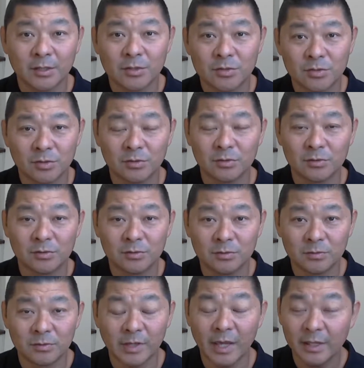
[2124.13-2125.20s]

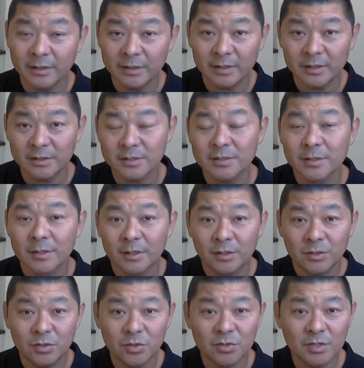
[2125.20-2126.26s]
So candidates,
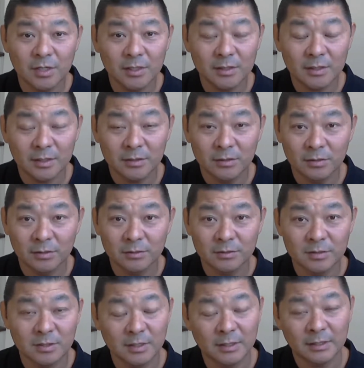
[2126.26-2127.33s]
usually they
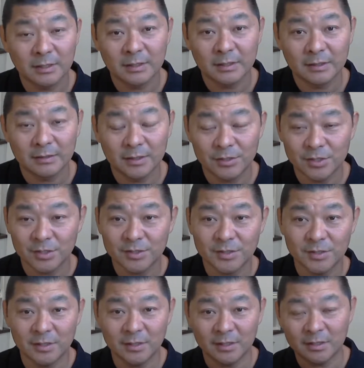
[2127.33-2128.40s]
don't, they just
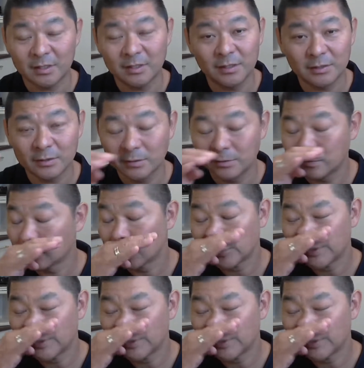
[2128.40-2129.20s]
see the title,